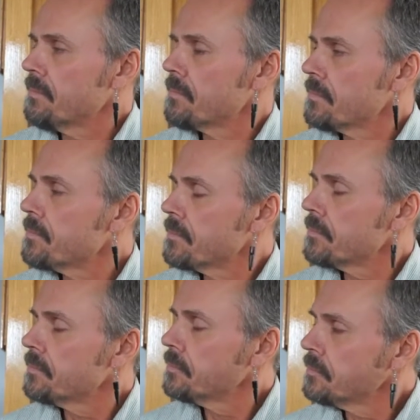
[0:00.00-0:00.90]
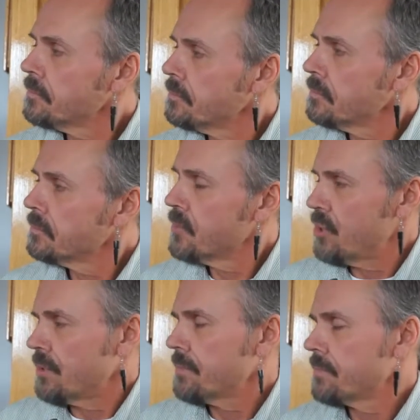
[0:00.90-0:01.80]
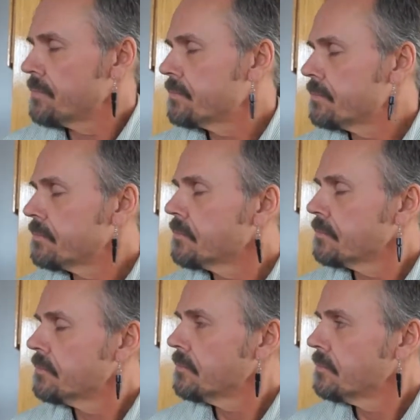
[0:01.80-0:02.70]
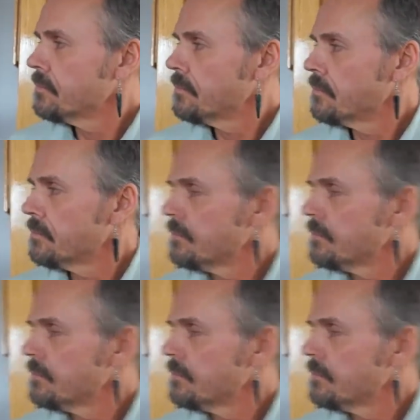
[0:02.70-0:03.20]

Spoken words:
And so they're going to pay me the minimum wage to flip hamburgers.